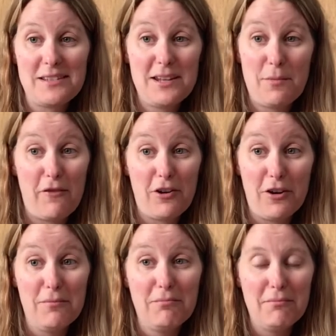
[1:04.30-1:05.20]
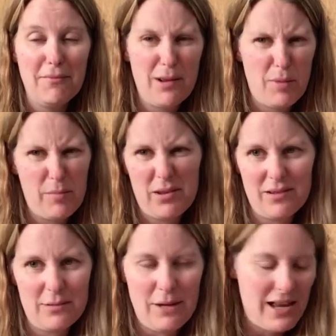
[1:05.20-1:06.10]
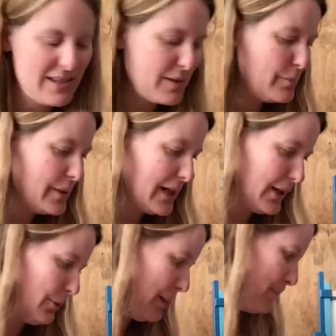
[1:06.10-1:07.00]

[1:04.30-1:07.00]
team ever. I might be a little biased, but anyway.